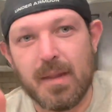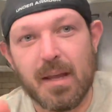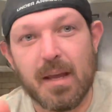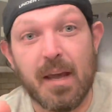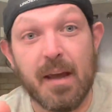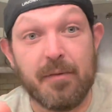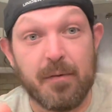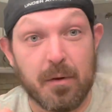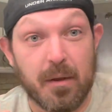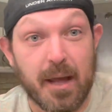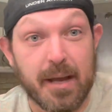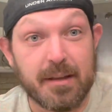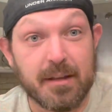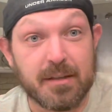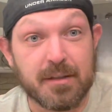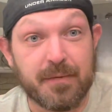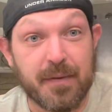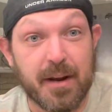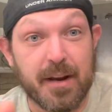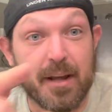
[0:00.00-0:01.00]
If you like
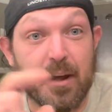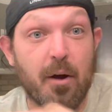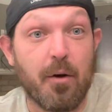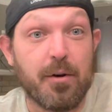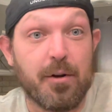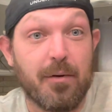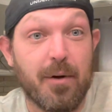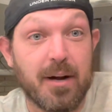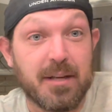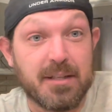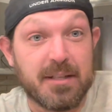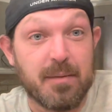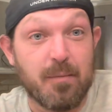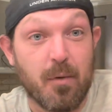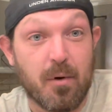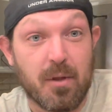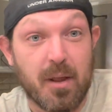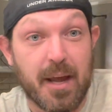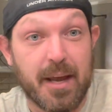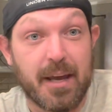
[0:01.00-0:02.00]
this video and you want to see
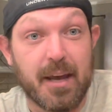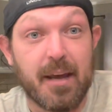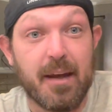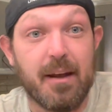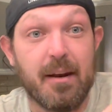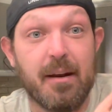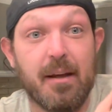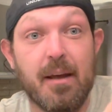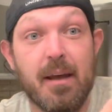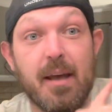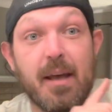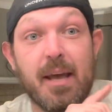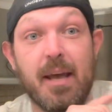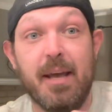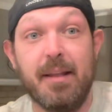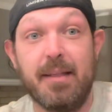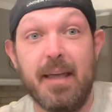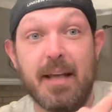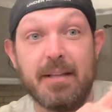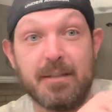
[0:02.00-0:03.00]
more like it,
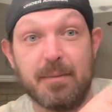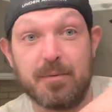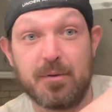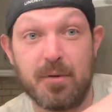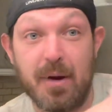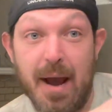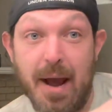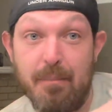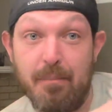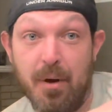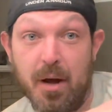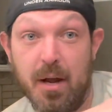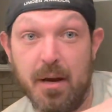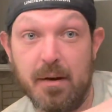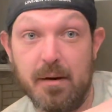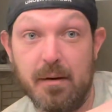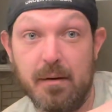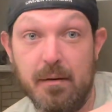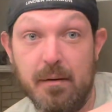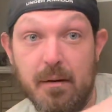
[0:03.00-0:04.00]
hit that subscribe
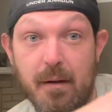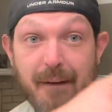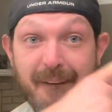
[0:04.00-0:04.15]
button.